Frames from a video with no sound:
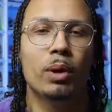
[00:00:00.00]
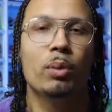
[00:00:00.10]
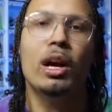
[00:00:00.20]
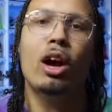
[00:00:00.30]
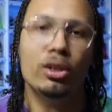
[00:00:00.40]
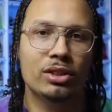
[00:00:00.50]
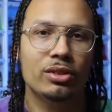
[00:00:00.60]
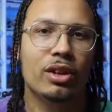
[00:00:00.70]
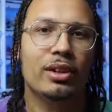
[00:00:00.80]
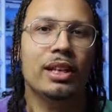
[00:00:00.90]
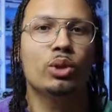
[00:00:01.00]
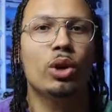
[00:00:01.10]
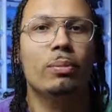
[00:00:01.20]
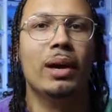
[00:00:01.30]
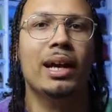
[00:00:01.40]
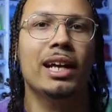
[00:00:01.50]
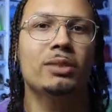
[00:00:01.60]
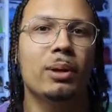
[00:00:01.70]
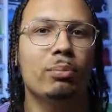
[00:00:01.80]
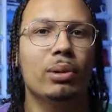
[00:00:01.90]
but we also know that Jordan Brand
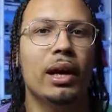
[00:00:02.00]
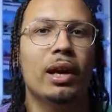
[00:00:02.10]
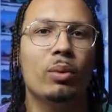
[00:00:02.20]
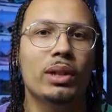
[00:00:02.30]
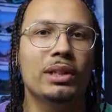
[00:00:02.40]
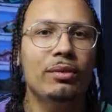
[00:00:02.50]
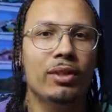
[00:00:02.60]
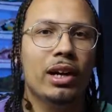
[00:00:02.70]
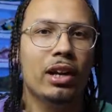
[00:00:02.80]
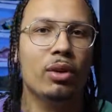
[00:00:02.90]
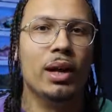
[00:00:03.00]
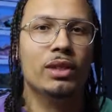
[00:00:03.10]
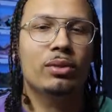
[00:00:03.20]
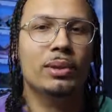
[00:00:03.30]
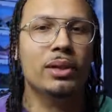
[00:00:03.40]
has been playing with different colorways from